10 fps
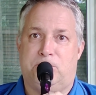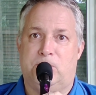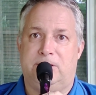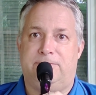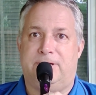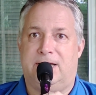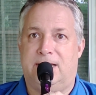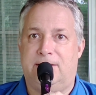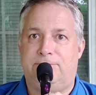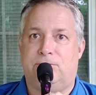
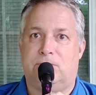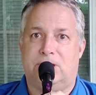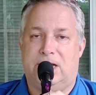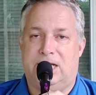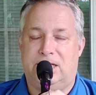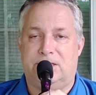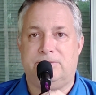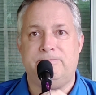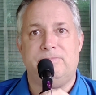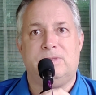0.5 or
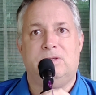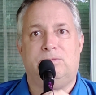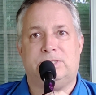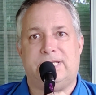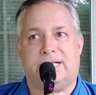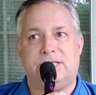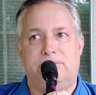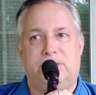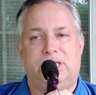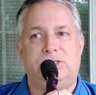higher, which actually
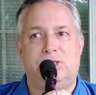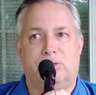means